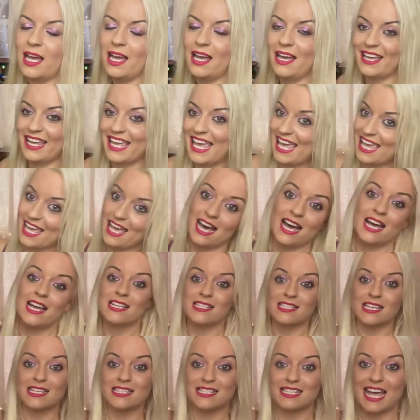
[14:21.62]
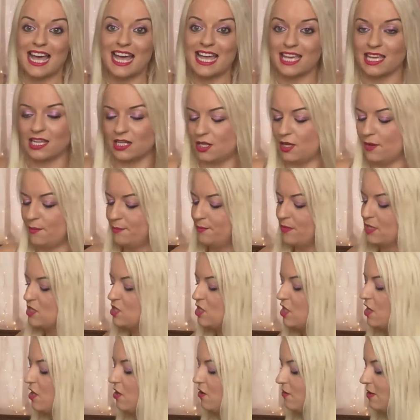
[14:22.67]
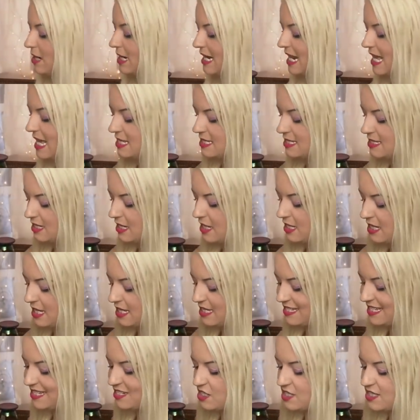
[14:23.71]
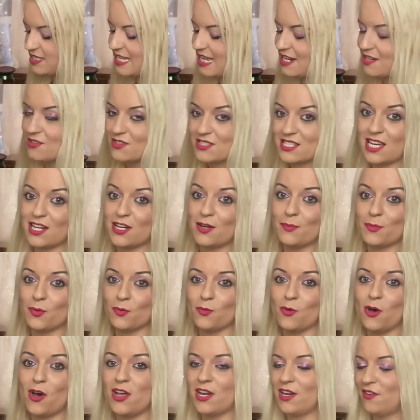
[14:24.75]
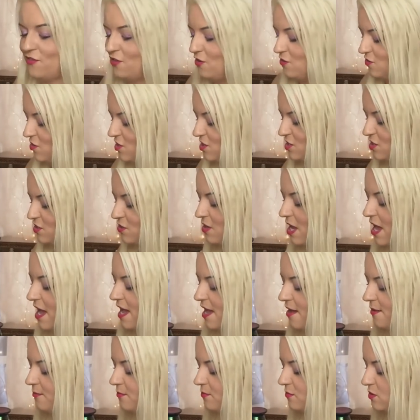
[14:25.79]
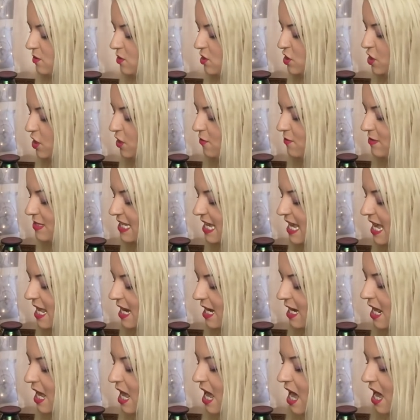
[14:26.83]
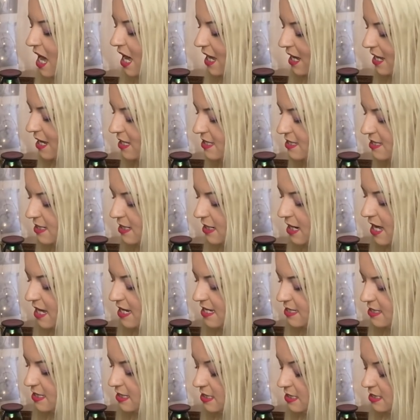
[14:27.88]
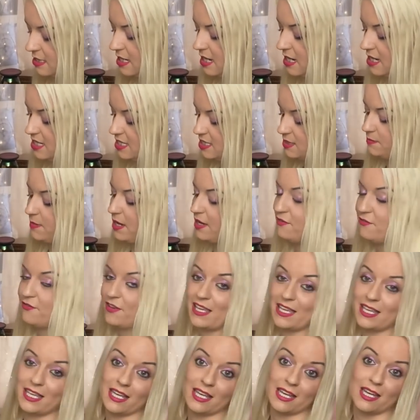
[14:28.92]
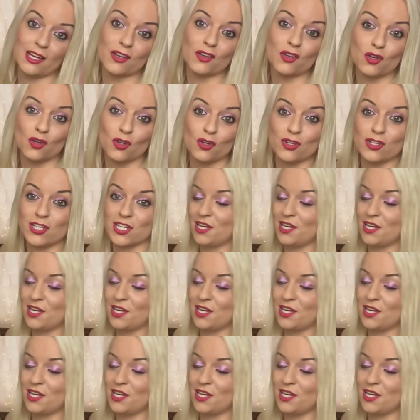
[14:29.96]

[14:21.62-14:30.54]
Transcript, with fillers: Okay guys, deck number two, let's do this. As I just said on deck number one, if you just um, tuned in, I sliced and diced my finger good